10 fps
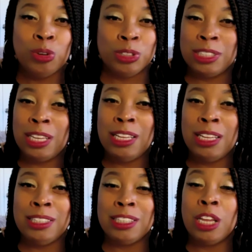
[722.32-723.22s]

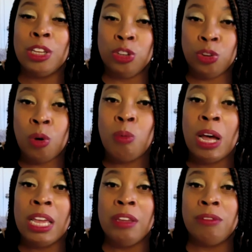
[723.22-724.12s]
sons, your
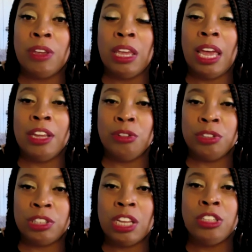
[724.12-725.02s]
wife, and your
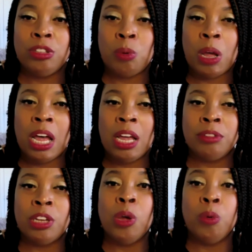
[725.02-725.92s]
sons'
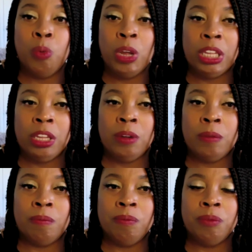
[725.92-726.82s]
wives with you.
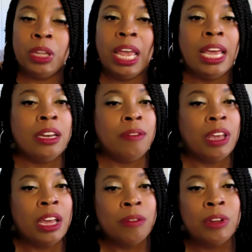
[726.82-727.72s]
And of
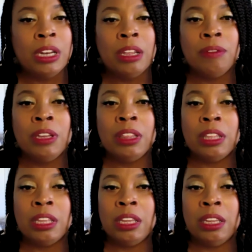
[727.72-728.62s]
every living
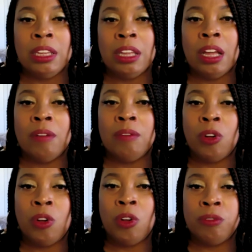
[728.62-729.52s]
thing of
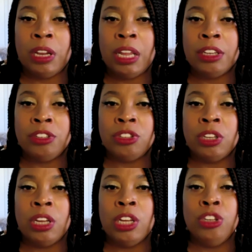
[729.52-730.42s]
all flesh,
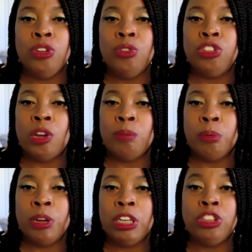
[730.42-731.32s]
you shall
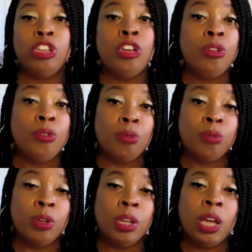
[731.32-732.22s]
bring two
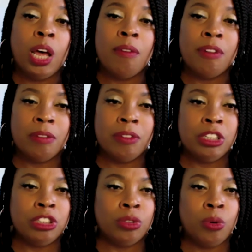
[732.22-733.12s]
of every
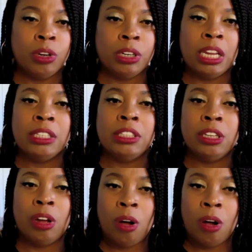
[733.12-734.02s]
sort into
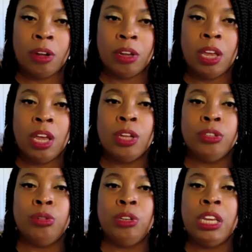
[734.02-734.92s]
the ark
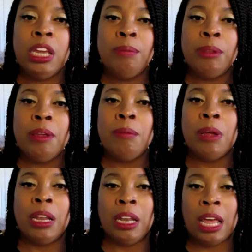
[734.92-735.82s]
to keep them
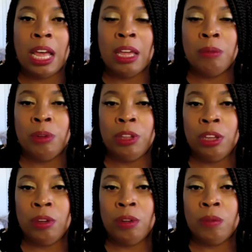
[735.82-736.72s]
alive with
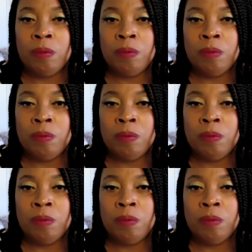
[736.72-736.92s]
you.